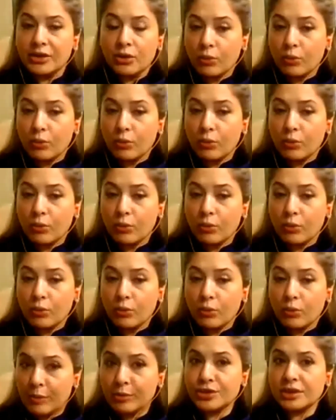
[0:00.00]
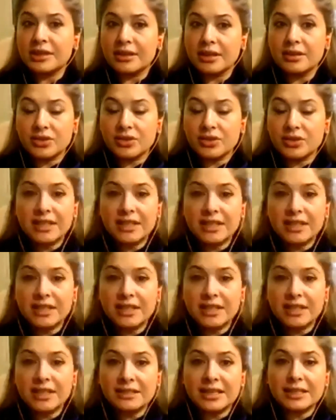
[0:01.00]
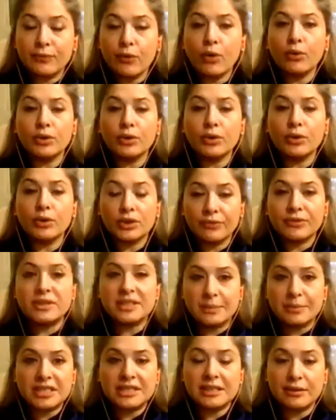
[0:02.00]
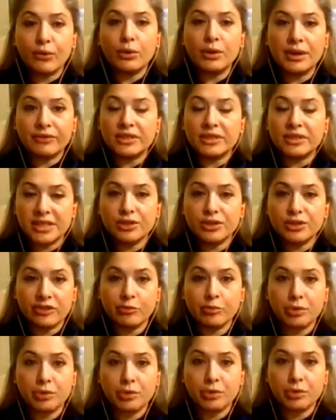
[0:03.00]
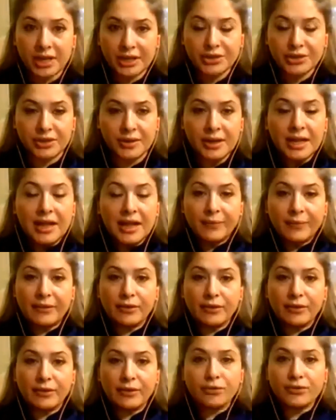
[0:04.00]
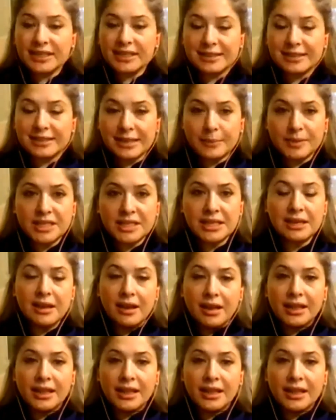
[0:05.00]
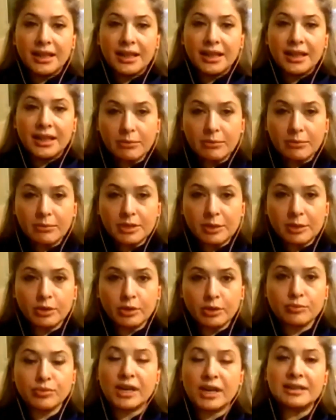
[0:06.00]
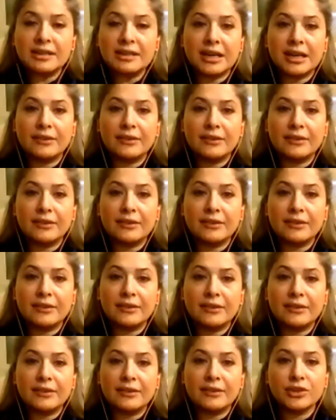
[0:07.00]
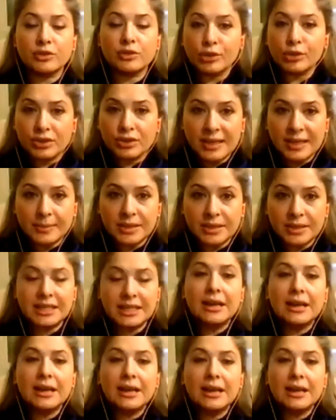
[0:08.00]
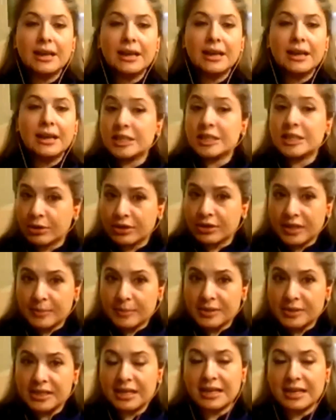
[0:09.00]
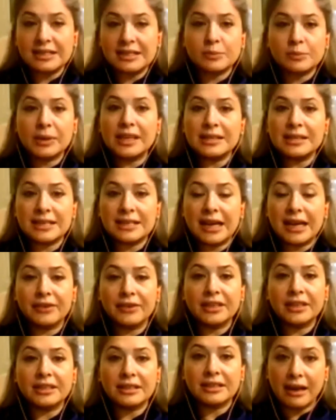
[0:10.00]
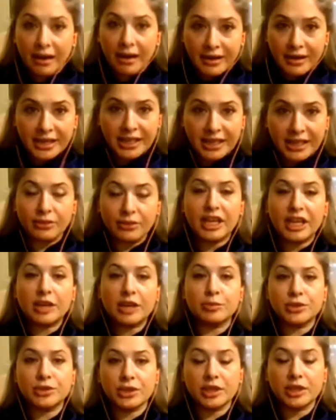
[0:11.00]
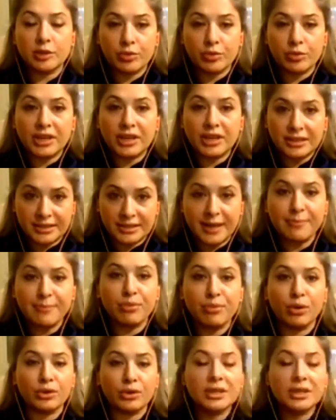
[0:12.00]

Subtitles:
industry that takes 4 different subsidies at 4 different stages of production. They have a freight subsidy, they have a minimum income support price, they have a distribution subsidy, they have an export subsidy, as well as having an RD on that particular product's import.